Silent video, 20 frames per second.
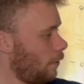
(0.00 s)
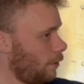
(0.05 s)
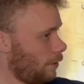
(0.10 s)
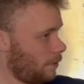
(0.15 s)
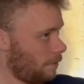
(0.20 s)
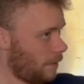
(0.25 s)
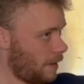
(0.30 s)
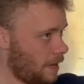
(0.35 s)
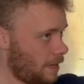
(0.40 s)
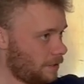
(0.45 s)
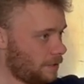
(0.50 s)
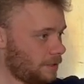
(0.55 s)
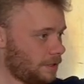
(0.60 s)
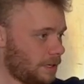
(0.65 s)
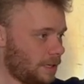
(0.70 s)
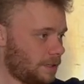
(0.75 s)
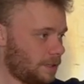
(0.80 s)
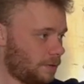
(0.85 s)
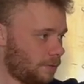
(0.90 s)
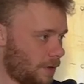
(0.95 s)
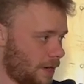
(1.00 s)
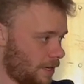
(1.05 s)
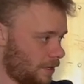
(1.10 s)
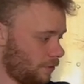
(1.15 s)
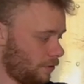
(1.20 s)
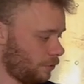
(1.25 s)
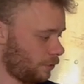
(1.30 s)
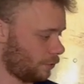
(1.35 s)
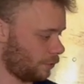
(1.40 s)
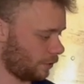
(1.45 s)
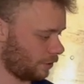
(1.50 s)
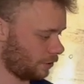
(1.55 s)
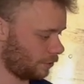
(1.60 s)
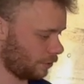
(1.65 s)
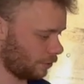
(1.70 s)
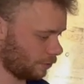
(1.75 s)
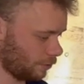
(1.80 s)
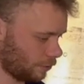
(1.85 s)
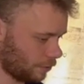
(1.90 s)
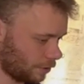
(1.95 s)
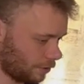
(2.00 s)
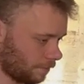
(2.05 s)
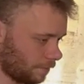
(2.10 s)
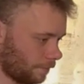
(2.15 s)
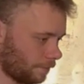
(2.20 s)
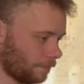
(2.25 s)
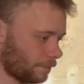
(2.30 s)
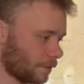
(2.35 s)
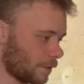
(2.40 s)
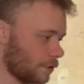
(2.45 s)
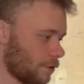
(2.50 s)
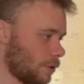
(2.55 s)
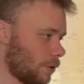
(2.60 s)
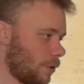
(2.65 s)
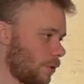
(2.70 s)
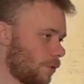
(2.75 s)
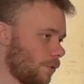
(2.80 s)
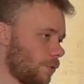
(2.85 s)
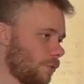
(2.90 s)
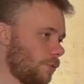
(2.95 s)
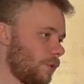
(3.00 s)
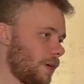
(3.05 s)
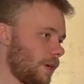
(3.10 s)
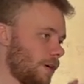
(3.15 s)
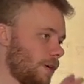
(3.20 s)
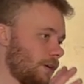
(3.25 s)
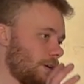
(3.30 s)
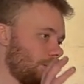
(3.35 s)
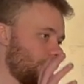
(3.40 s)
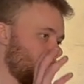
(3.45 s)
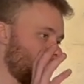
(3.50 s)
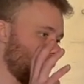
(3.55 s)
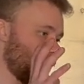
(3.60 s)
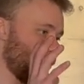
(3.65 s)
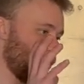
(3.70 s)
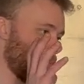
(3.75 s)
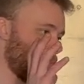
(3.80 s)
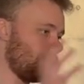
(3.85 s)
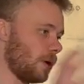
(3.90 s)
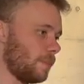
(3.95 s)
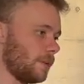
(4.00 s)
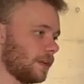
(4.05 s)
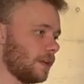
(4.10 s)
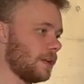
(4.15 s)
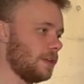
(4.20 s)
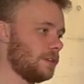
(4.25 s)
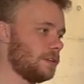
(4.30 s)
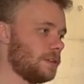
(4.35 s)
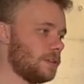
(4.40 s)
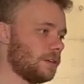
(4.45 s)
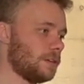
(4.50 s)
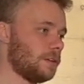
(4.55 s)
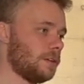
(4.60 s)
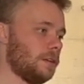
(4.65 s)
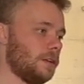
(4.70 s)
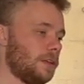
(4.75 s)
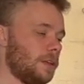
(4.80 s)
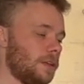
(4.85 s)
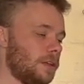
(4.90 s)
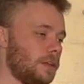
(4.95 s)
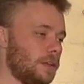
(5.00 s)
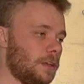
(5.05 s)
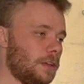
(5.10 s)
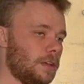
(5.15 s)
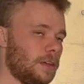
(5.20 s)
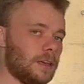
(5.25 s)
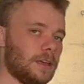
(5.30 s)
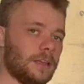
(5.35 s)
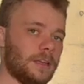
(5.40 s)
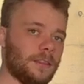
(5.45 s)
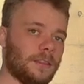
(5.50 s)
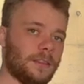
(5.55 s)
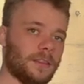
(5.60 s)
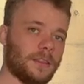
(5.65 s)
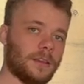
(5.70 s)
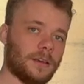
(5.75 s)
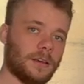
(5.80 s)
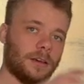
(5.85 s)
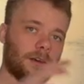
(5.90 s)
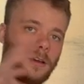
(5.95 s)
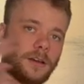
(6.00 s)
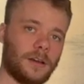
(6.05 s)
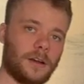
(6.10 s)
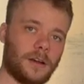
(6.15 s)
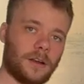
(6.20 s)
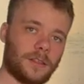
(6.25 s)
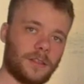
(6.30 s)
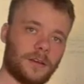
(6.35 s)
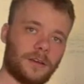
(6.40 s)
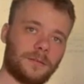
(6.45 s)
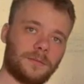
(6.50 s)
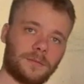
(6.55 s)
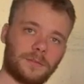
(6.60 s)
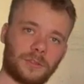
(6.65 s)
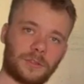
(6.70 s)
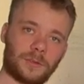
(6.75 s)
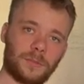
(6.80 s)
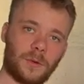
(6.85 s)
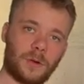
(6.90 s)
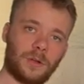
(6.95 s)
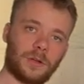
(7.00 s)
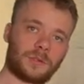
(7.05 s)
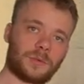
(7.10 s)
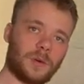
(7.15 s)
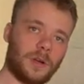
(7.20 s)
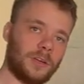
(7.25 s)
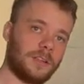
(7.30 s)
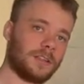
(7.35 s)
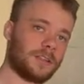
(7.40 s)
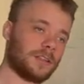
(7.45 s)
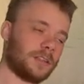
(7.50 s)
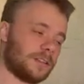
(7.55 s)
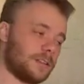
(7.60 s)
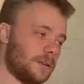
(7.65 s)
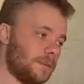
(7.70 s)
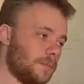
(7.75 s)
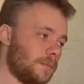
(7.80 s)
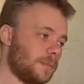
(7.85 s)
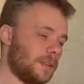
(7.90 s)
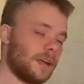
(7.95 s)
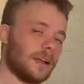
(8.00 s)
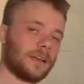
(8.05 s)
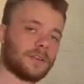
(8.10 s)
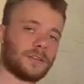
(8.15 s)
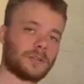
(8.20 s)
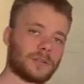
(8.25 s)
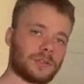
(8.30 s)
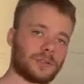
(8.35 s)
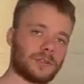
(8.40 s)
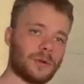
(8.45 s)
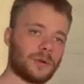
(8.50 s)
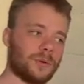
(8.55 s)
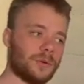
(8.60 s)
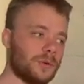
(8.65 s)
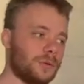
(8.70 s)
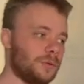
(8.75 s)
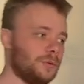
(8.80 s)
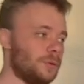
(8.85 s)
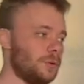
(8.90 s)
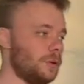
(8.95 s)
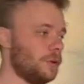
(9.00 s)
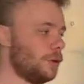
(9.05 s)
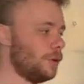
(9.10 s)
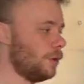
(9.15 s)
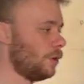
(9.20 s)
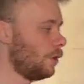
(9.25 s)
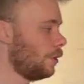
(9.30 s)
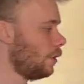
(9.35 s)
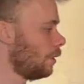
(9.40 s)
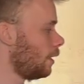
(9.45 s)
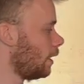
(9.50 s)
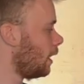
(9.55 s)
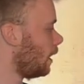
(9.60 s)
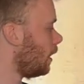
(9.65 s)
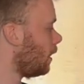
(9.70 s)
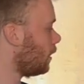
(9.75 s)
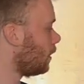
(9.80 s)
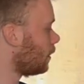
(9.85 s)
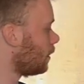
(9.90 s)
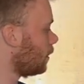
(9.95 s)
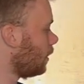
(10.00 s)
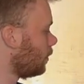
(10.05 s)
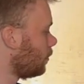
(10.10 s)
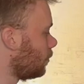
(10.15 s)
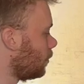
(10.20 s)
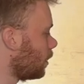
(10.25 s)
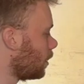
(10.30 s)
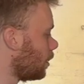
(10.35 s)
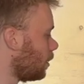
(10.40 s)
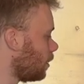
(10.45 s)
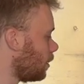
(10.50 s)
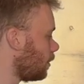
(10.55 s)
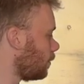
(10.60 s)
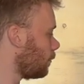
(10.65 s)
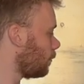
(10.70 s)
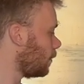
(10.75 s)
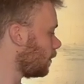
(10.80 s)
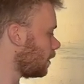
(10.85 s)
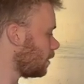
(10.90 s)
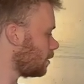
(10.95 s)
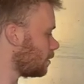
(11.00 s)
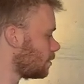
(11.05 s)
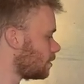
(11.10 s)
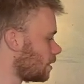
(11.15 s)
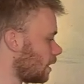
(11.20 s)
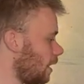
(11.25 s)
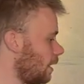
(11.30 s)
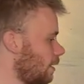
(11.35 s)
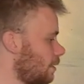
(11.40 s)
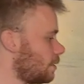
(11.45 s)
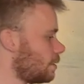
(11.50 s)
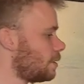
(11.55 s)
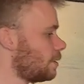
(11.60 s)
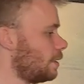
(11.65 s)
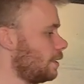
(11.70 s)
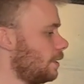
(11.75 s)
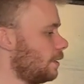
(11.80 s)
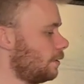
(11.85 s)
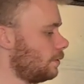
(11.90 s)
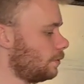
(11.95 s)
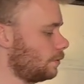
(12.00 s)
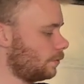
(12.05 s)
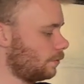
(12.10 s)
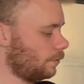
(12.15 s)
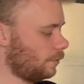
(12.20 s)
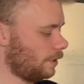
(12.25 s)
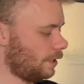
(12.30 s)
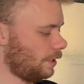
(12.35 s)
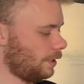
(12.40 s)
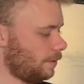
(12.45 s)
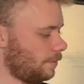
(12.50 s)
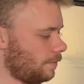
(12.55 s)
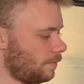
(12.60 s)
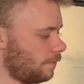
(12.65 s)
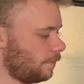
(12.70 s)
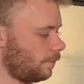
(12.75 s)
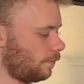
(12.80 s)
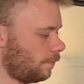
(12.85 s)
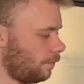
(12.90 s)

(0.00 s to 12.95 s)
all the plants get the right nutrient solution. So we're gonna do the propagation in the other small trolley system that I just show you. And then we're gonna fit salads here. We